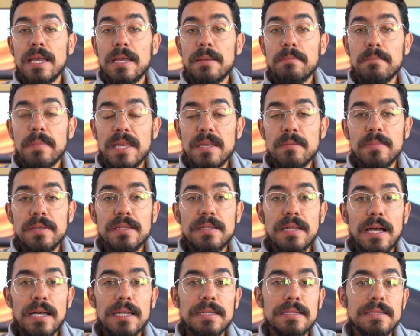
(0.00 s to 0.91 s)
maybe
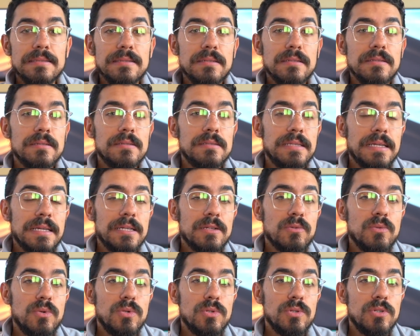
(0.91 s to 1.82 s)
not until the second
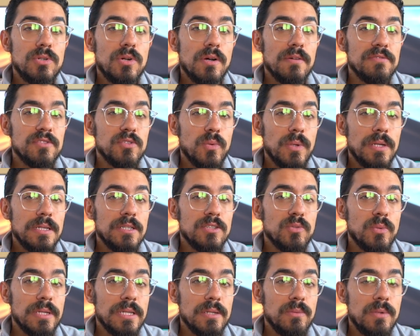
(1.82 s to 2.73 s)
quarter of
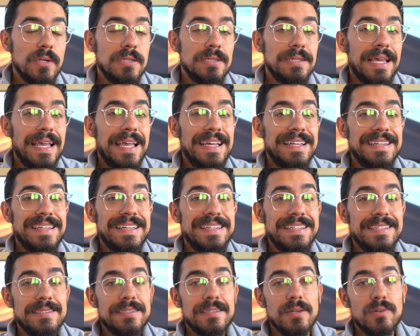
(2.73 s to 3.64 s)
2021, and it
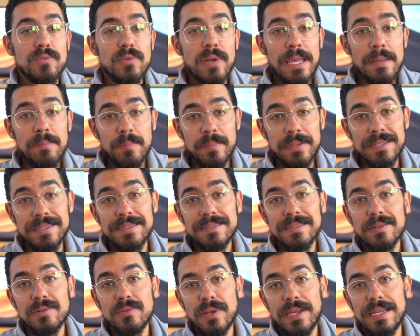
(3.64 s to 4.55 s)
is rampant
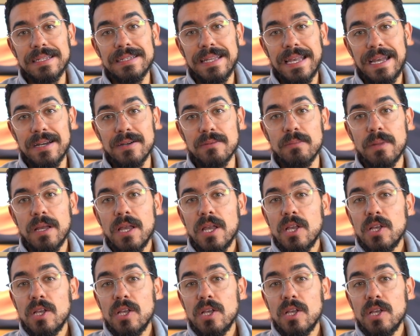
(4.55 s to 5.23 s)
right now.